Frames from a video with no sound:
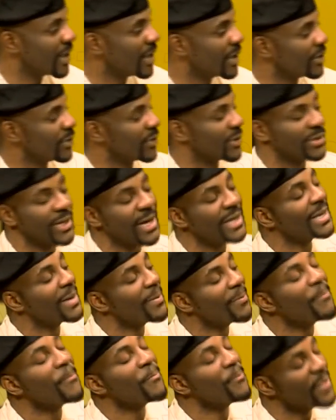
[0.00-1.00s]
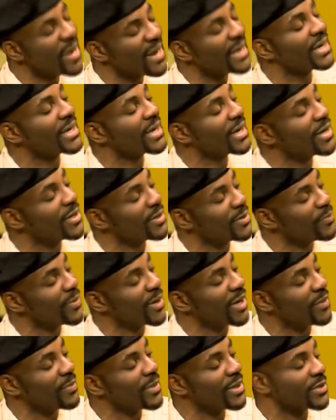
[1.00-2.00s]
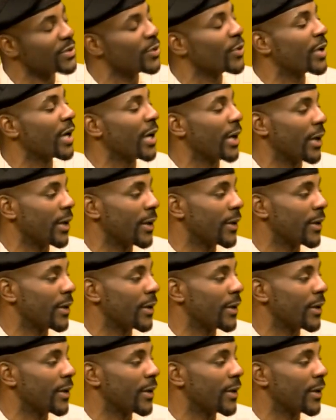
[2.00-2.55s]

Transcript: Does that then make the payment okay?